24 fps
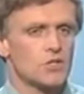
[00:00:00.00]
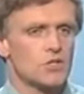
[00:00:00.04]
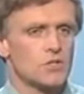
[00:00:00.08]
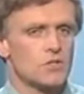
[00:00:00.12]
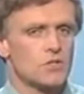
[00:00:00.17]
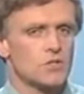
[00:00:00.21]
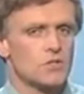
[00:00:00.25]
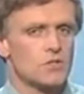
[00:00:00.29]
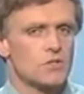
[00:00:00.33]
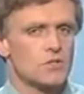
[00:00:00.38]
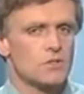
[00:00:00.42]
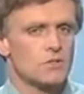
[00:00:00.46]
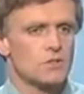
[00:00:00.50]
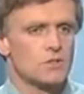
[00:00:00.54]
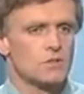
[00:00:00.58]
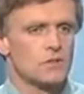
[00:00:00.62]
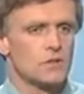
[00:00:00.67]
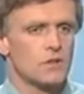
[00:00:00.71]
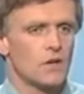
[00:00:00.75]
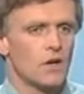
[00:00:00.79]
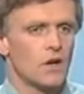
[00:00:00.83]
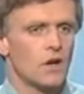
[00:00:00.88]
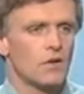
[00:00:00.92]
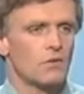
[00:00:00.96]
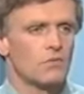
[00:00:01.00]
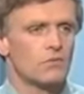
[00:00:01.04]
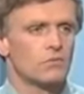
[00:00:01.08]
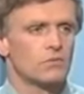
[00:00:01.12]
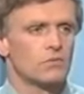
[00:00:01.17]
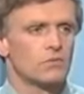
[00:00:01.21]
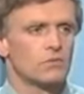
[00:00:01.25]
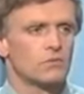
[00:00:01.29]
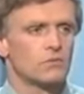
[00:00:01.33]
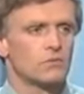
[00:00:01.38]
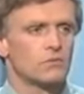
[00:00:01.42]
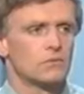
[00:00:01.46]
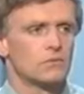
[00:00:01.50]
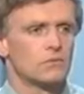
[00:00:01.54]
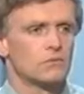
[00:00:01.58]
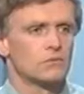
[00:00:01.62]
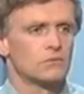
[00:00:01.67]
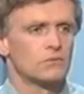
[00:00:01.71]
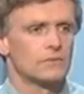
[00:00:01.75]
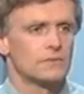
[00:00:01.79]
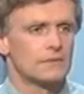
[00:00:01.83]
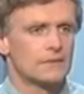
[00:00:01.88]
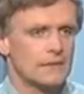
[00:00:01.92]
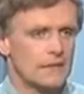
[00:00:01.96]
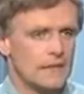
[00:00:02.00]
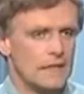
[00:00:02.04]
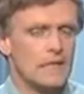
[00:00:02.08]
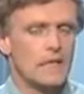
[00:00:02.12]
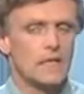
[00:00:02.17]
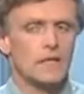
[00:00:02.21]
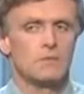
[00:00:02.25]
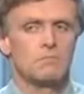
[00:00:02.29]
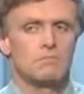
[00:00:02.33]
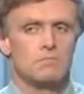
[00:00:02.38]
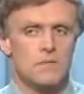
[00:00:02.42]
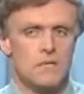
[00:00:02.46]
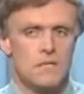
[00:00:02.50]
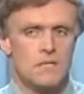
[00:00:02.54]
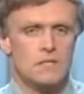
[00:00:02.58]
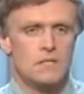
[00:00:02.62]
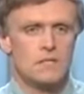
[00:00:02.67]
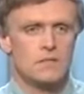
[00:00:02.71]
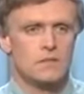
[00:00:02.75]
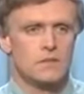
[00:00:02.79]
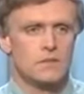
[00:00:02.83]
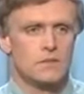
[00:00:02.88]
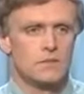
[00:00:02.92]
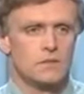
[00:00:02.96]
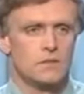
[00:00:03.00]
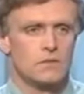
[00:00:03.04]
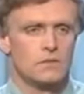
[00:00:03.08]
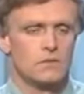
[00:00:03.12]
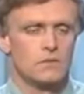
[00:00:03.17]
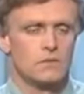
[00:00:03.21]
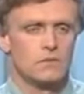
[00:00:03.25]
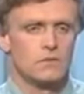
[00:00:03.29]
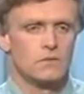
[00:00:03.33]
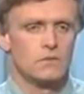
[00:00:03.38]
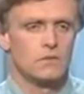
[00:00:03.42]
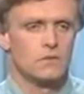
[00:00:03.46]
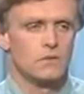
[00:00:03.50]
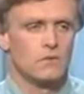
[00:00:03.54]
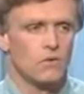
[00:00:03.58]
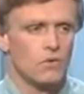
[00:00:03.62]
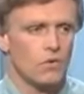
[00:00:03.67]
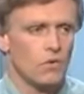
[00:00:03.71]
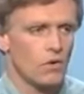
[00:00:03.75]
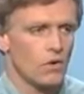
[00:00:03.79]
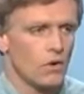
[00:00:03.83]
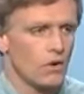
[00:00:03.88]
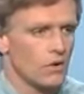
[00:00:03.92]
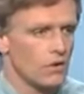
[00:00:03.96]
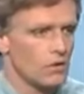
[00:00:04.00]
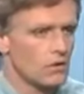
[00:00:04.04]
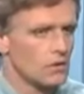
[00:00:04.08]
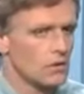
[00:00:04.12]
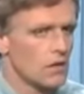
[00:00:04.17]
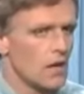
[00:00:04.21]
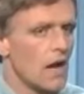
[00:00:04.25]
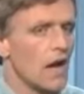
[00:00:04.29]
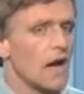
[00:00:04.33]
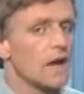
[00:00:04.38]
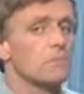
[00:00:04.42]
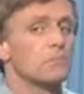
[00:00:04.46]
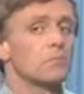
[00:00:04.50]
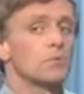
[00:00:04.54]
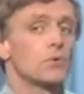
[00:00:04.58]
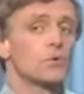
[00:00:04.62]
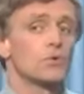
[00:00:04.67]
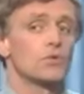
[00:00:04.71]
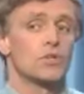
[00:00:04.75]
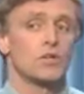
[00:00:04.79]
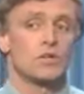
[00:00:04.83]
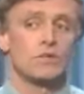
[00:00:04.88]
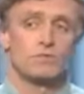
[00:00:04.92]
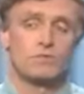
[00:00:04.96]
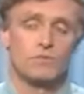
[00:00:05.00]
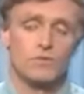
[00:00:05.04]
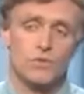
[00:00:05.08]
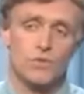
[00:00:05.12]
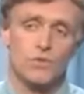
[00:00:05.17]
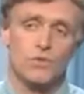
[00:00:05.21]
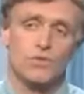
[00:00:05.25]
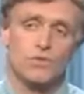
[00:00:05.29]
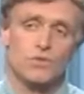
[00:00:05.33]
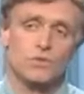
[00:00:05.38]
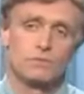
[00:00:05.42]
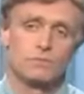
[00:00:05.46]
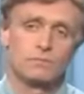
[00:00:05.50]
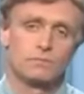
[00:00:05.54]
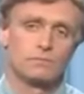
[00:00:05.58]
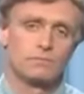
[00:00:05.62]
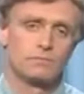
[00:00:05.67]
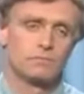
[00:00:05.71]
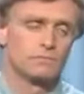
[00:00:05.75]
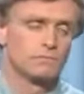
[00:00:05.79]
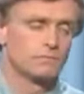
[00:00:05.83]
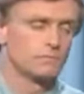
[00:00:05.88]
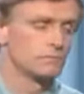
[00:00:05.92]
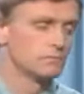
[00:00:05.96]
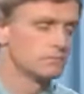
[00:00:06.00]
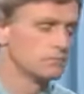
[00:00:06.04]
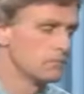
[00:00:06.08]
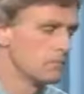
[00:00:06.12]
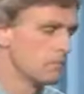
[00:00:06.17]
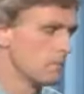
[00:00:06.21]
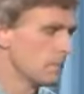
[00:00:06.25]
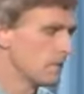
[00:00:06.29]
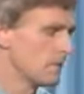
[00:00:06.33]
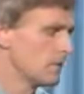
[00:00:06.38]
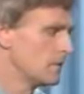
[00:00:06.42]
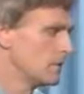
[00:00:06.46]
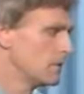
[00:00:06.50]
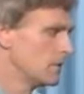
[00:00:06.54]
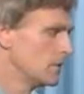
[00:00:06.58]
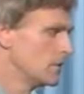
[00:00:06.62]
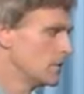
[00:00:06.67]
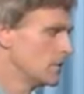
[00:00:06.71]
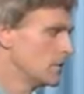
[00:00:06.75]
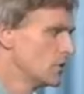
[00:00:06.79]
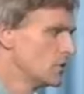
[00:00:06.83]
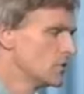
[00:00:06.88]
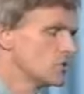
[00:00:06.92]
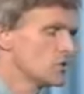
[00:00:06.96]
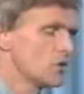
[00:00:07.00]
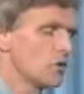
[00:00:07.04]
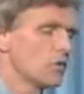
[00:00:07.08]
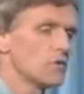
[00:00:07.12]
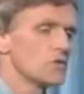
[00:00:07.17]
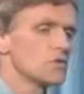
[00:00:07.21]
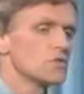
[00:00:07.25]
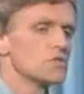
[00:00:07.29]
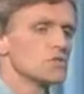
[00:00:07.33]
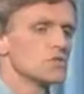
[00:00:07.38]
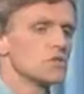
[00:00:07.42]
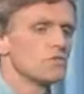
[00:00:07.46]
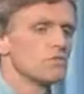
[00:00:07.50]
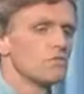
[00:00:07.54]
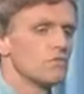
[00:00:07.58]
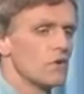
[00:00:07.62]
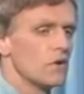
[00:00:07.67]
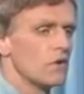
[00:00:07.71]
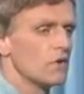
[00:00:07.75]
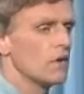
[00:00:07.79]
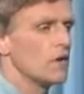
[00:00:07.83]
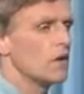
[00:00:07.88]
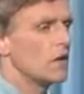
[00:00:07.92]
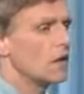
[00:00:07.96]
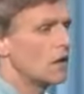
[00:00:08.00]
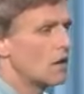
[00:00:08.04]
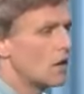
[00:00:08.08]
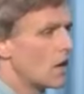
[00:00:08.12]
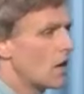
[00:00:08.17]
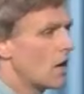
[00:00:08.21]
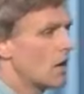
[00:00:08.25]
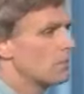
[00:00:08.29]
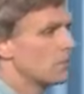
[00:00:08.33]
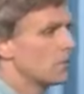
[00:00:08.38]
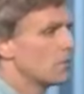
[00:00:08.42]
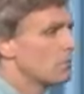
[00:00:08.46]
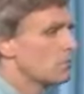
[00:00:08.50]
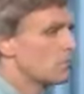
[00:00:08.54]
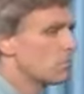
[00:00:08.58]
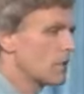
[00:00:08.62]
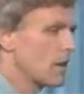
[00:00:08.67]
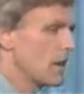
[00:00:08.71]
ramifications of eating meat or high protein foods. So this is a very